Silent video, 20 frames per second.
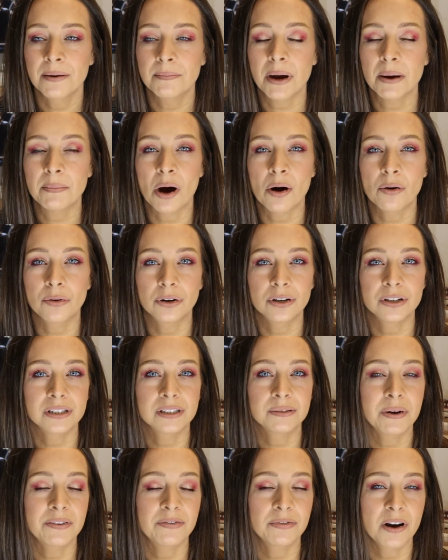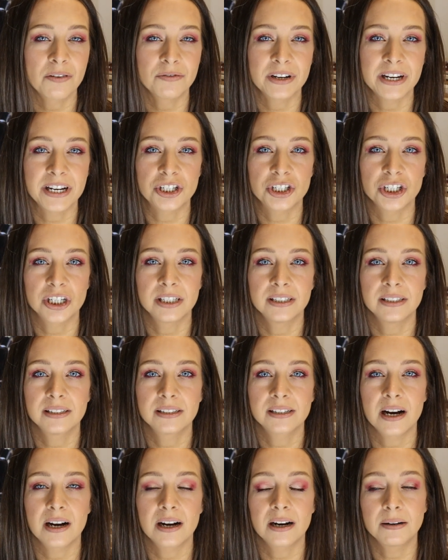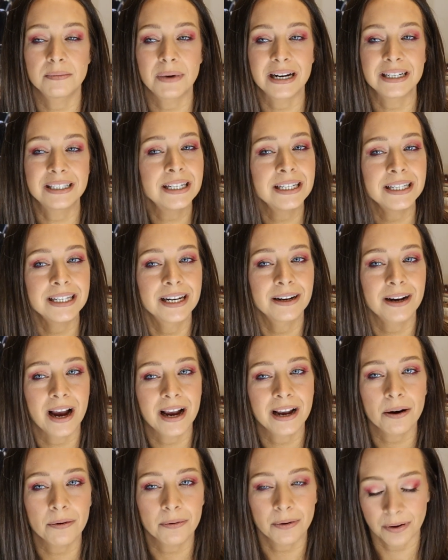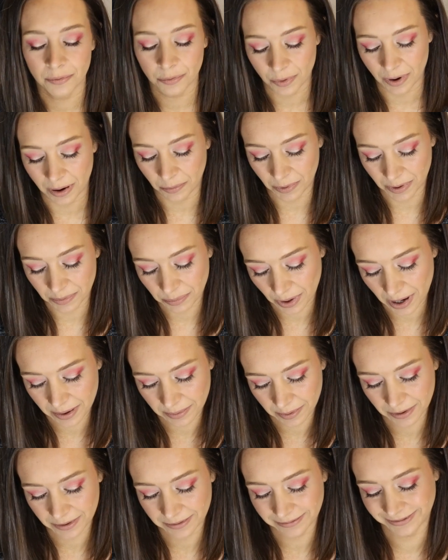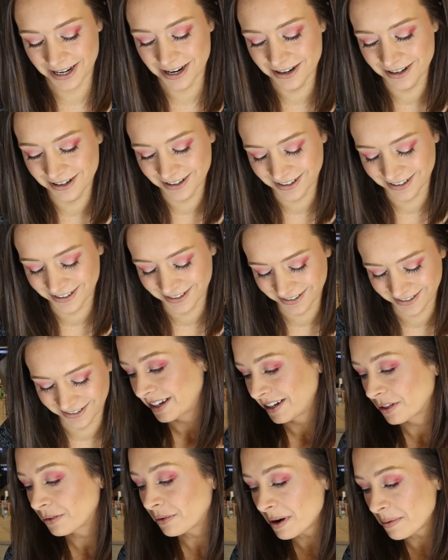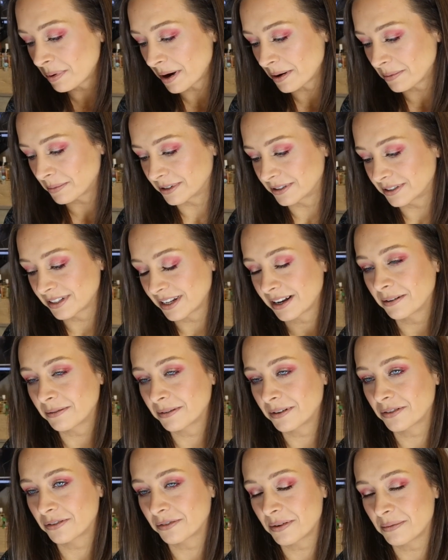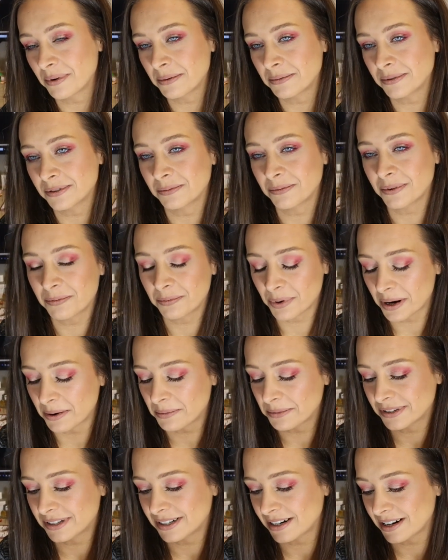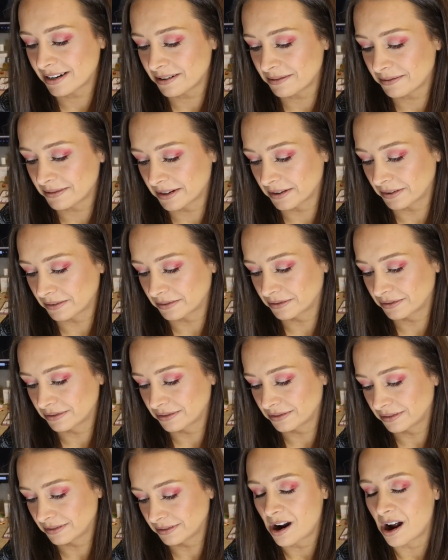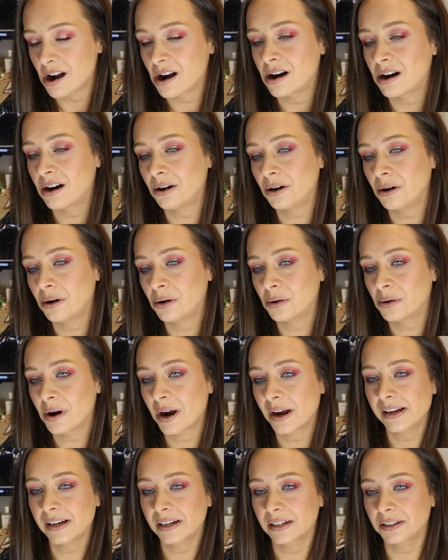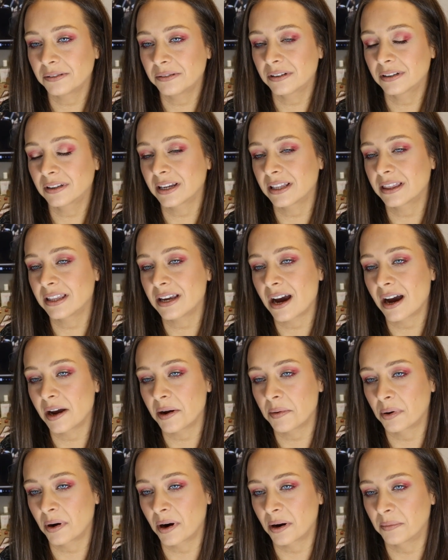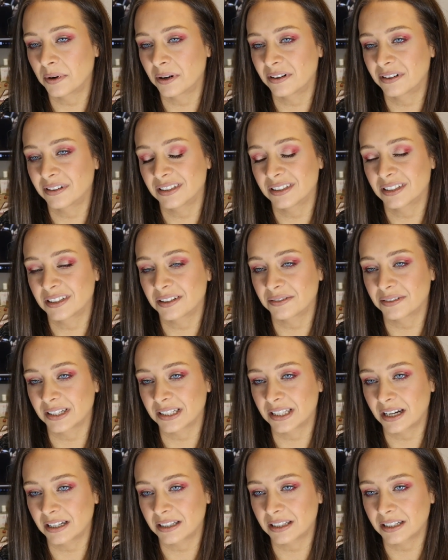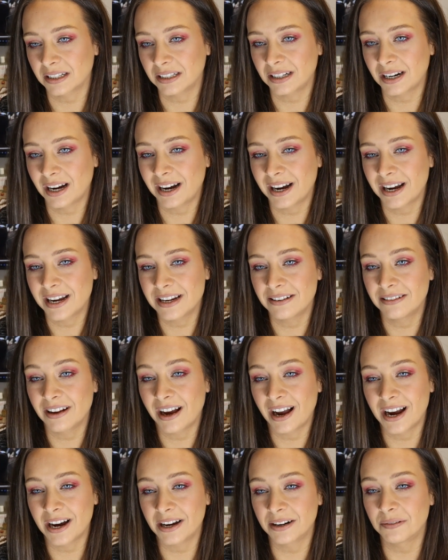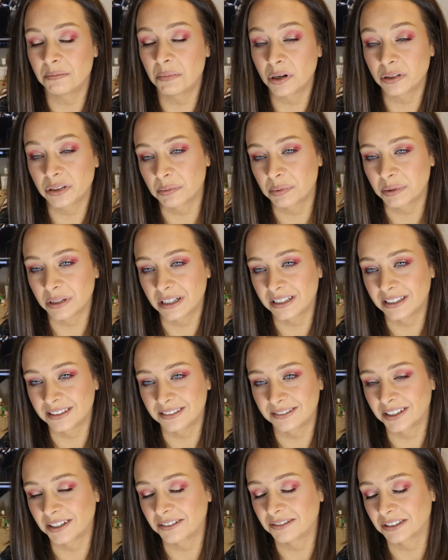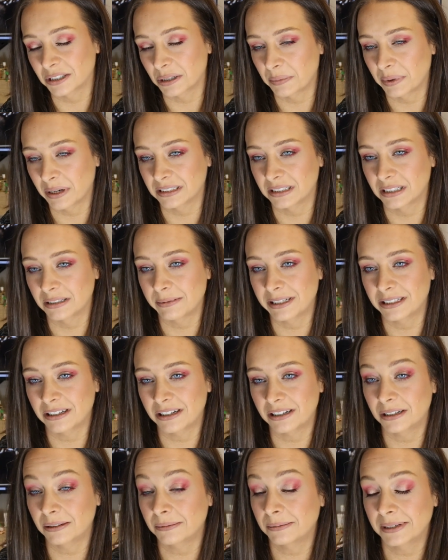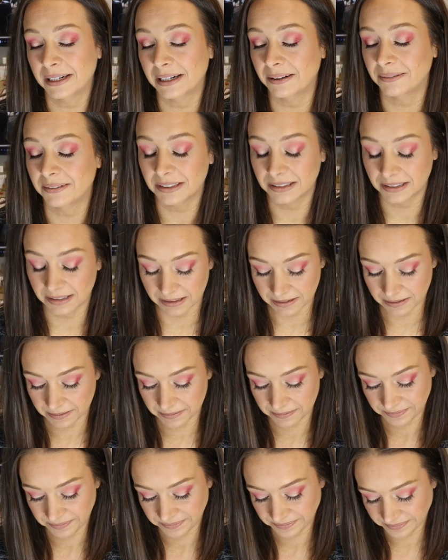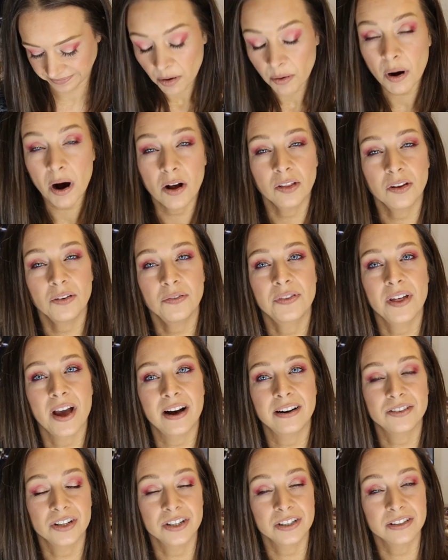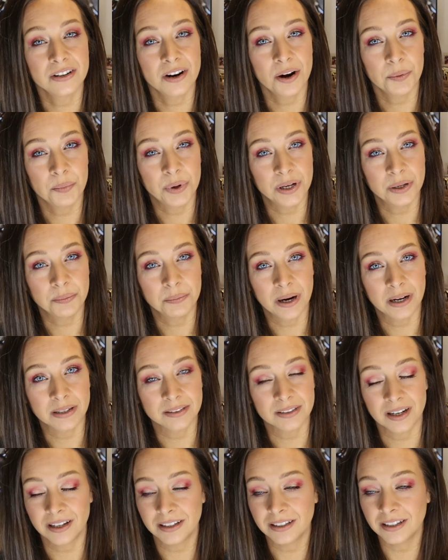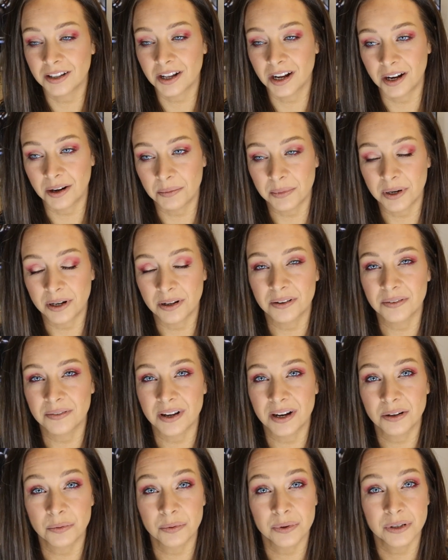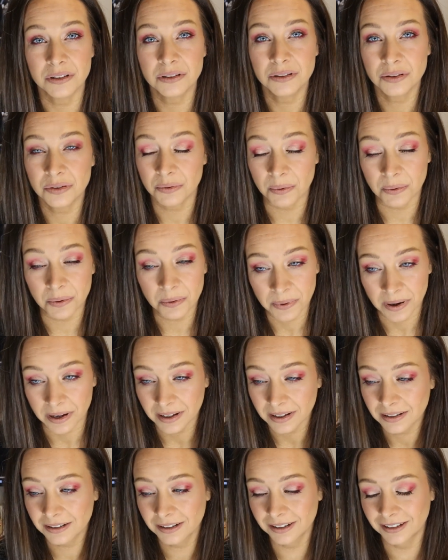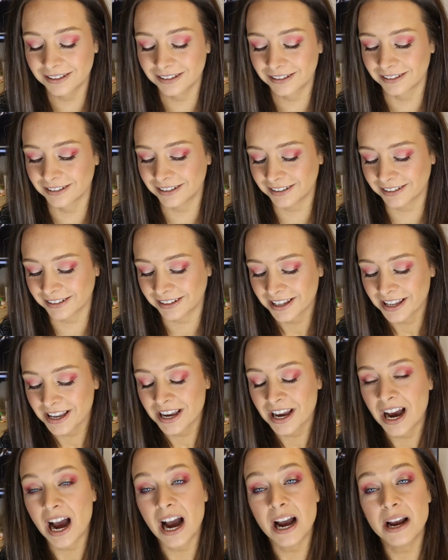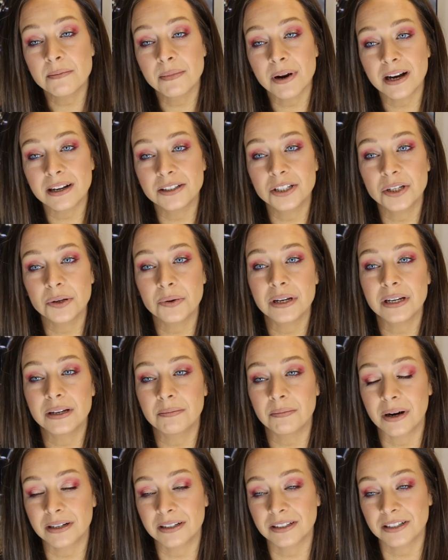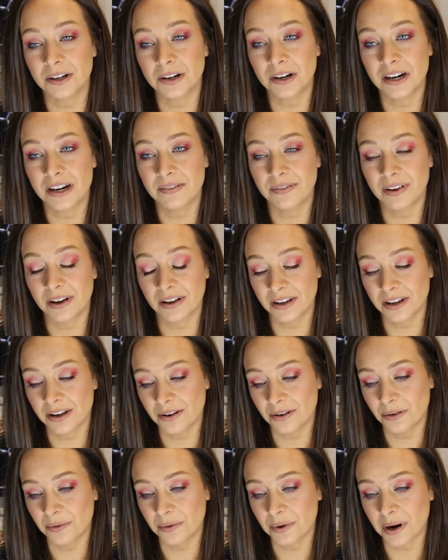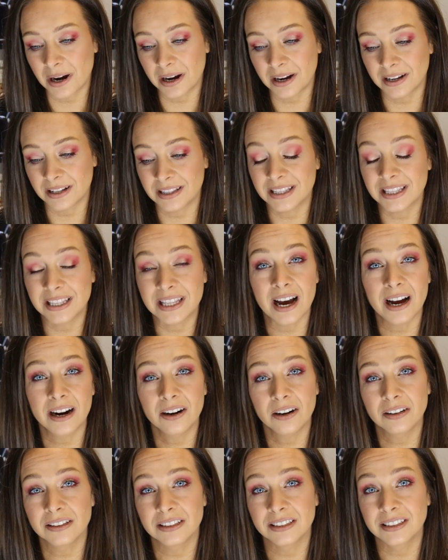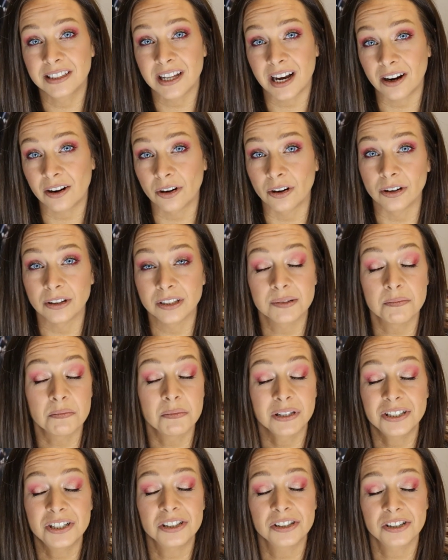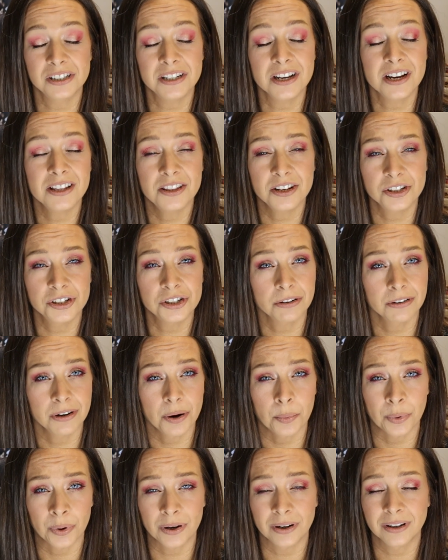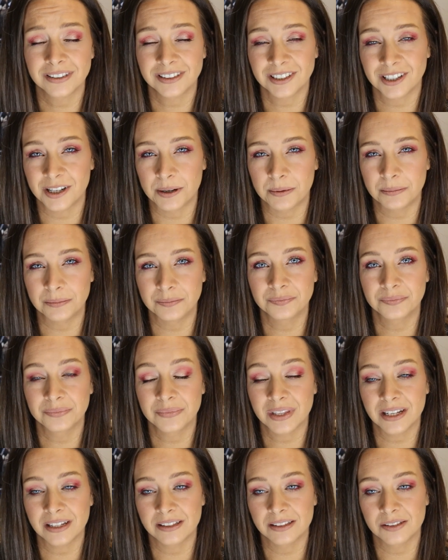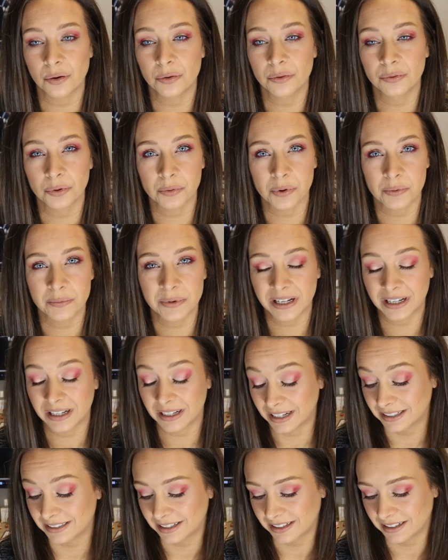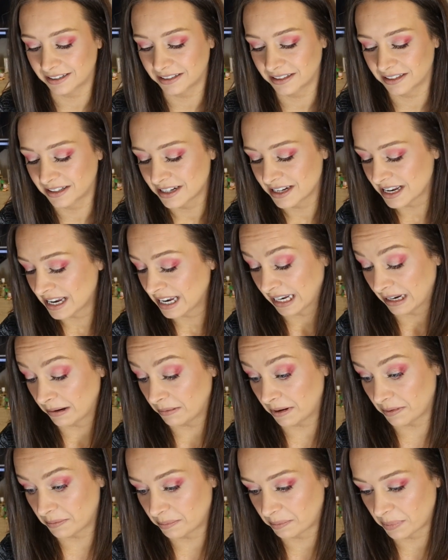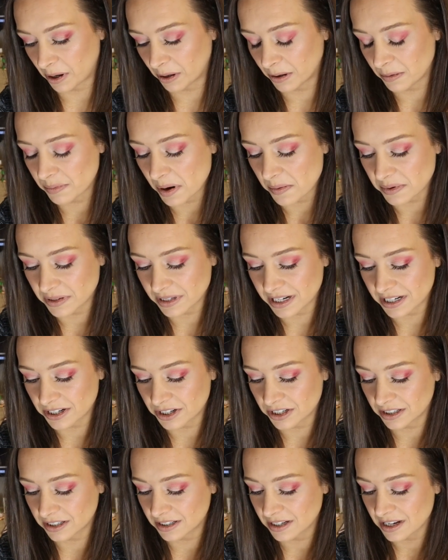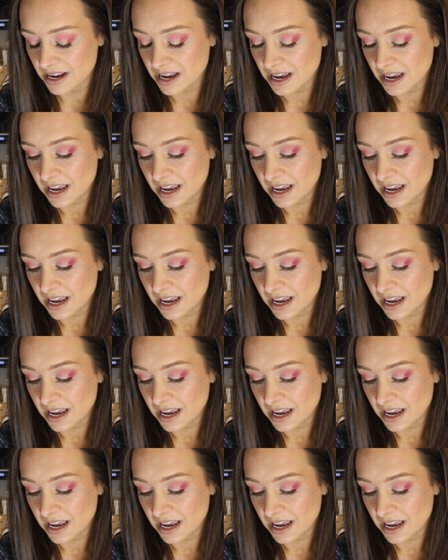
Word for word: my powders, my foundations. Um, I didn't get, I got rid of what? One primer? Three primers. I got rid of three primers. What primers did I get rid of? Oh, I included like the eye primer and stuff like that that I had multiple of and I was going to pass on my daughter. But anyways, um, all of that is not being passed on. Um, all of that was thrown away. I am not doing monetary value. Uh, that, that hurts. Just the sheer number, um, is overwhelming as it is. Giving up heart palpitations.